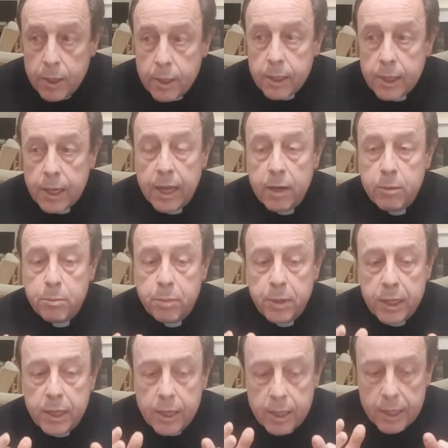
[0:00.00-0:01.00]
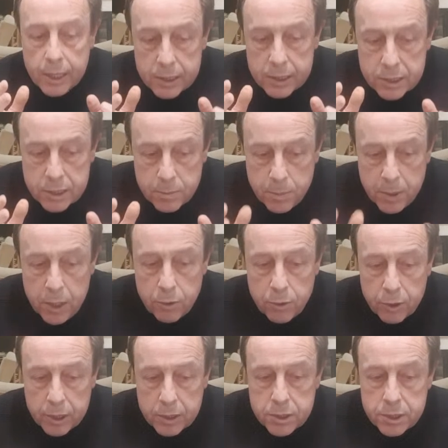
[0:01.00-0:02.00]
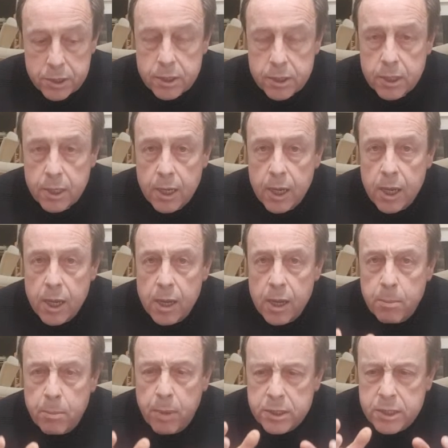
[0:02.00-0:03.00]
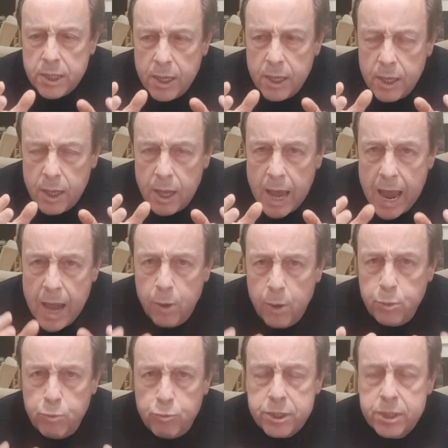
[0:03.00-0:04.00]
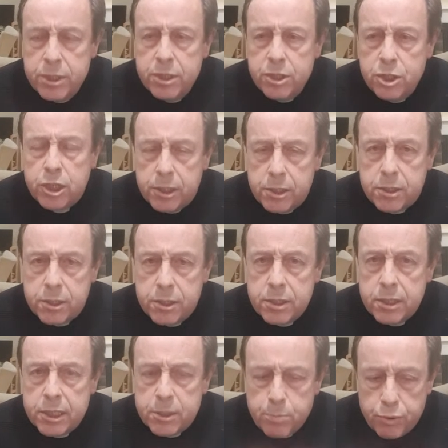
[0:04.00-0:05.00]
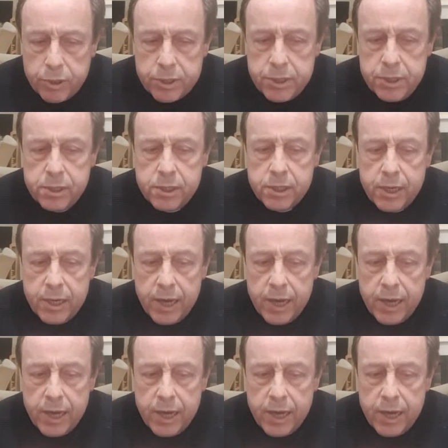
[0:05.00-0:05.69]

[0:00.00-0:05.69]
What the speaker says: can be experienced, but how the risen Jesus is present and